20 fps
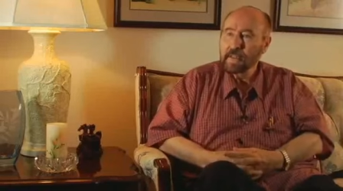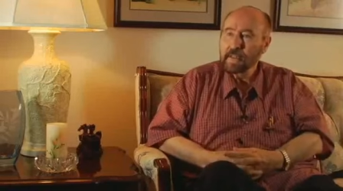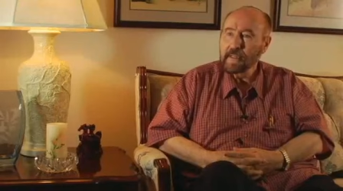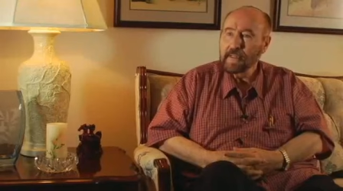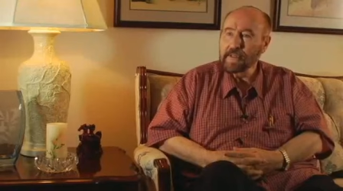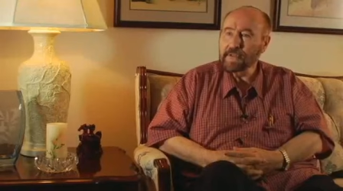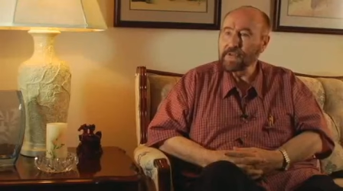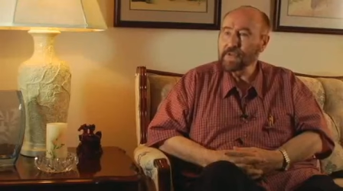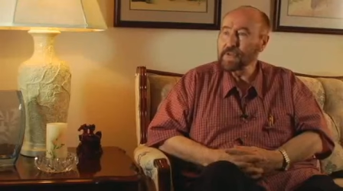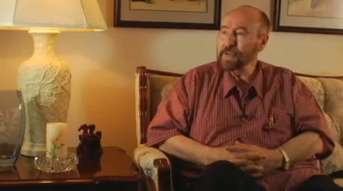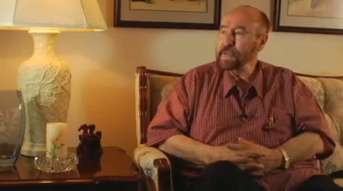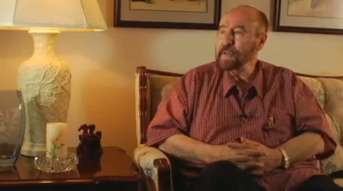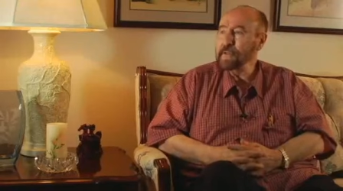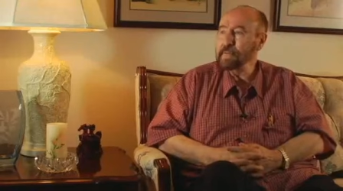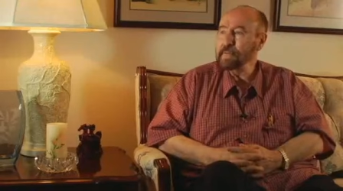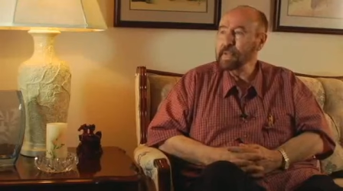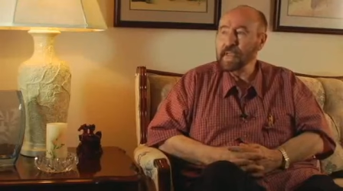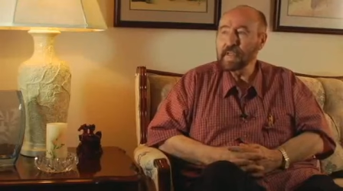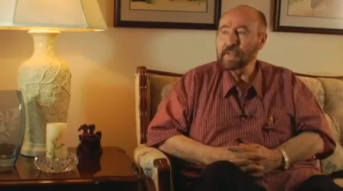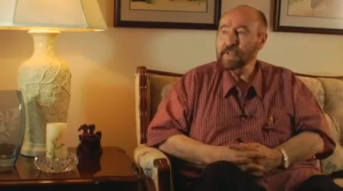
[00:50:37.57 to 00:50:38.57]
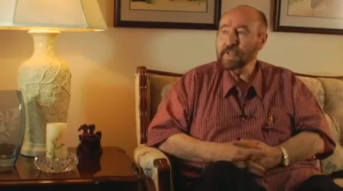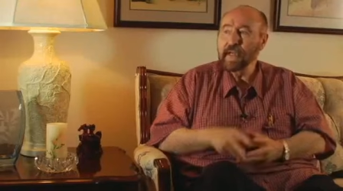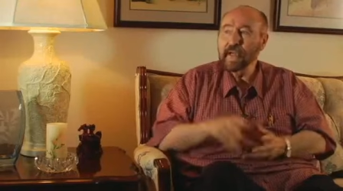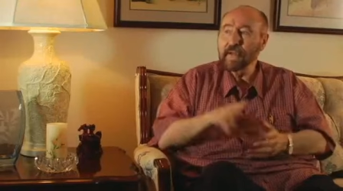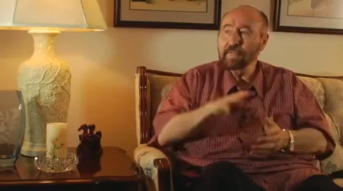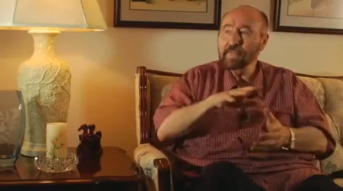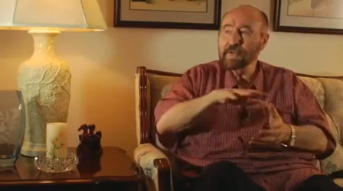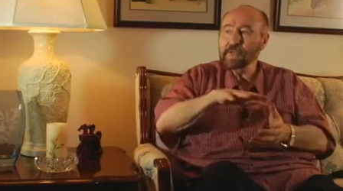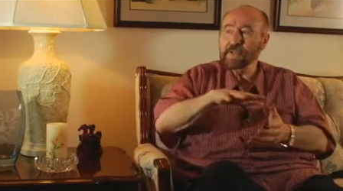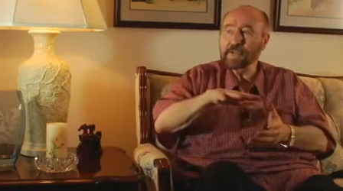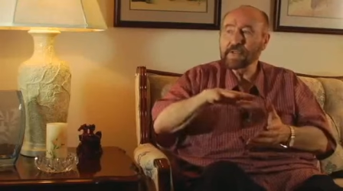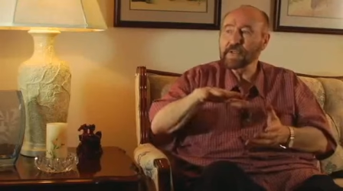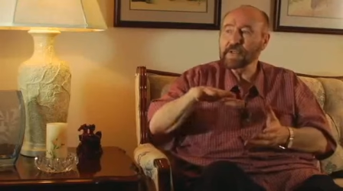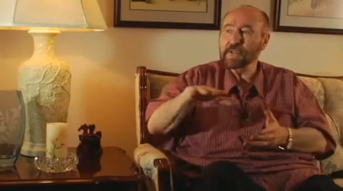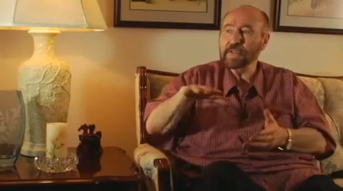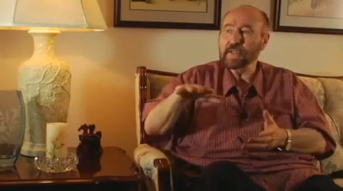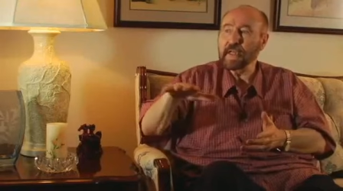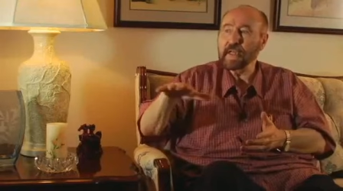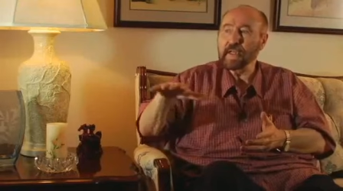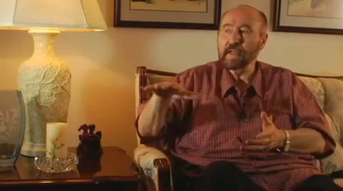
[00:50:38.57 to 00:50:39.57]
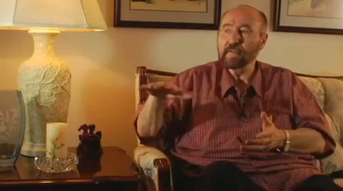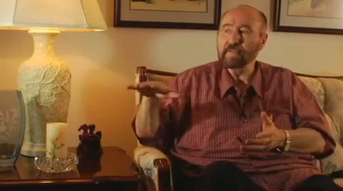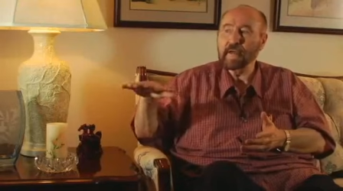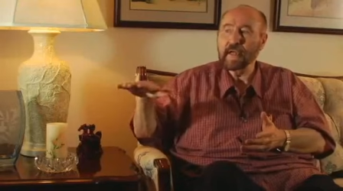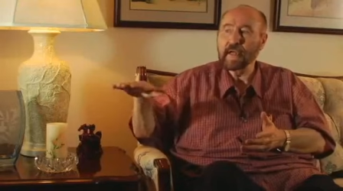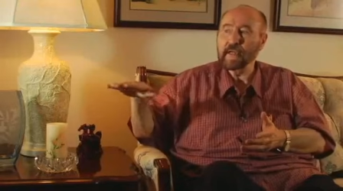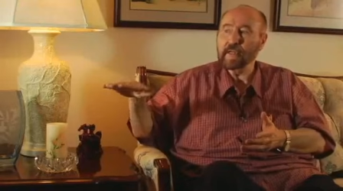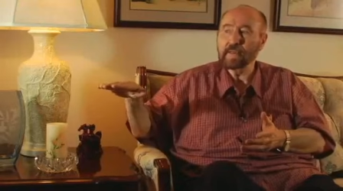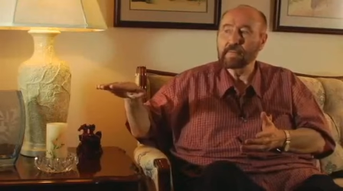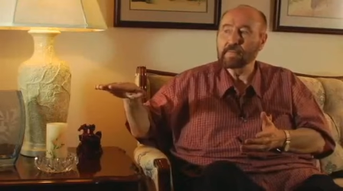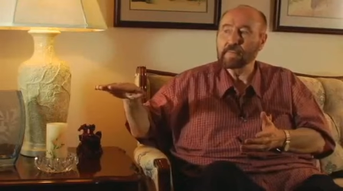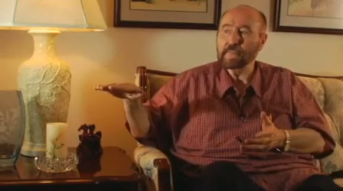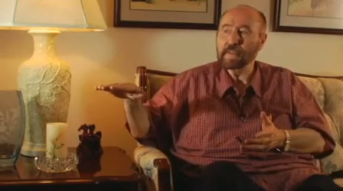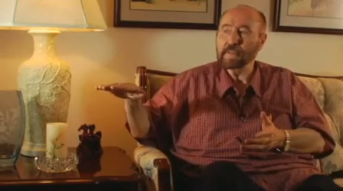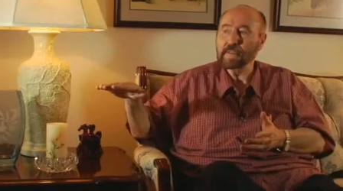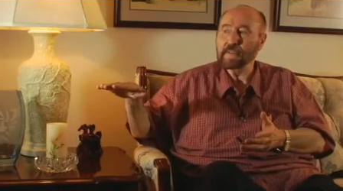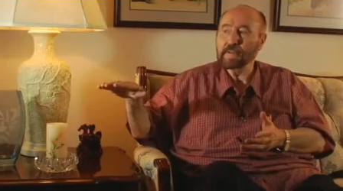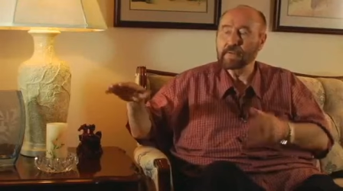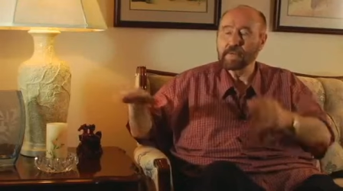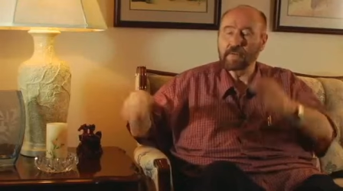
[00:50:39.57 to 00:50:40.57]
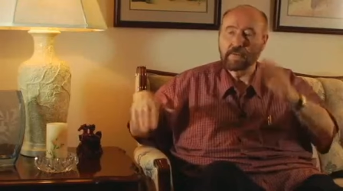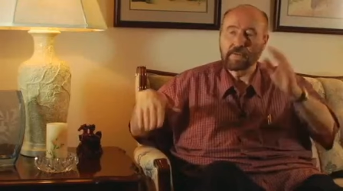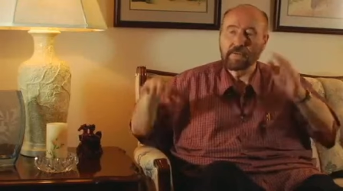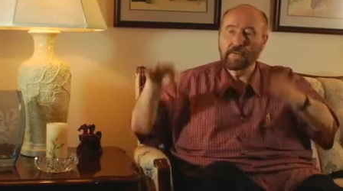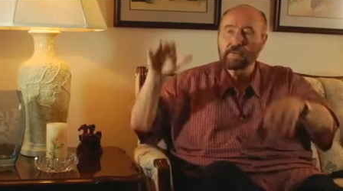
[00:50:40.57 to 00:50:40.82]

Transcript: It's churning around. It's never just a steady vacuum that's going on.